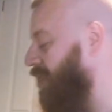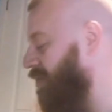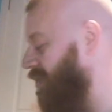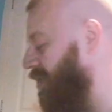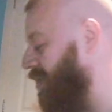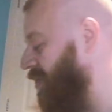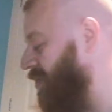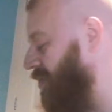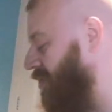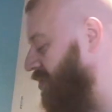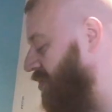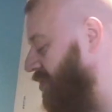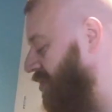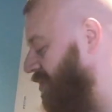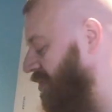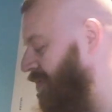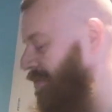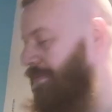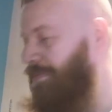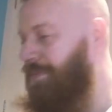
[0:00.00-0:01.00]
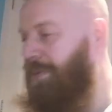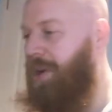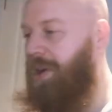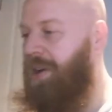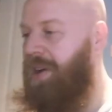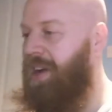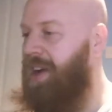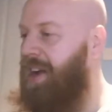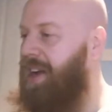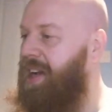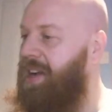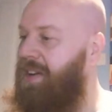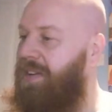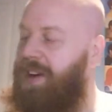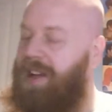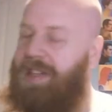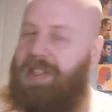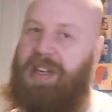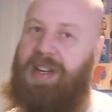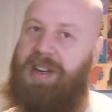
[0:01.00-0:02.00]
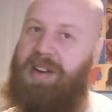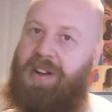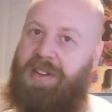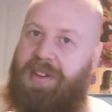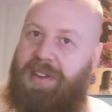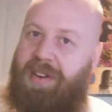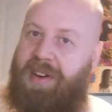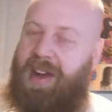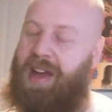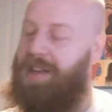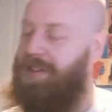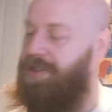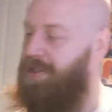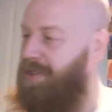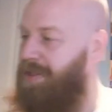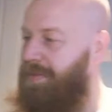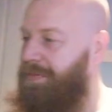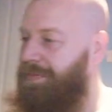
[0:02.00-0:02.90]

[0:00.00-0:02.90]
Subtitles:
knows, but a classic nonetheless.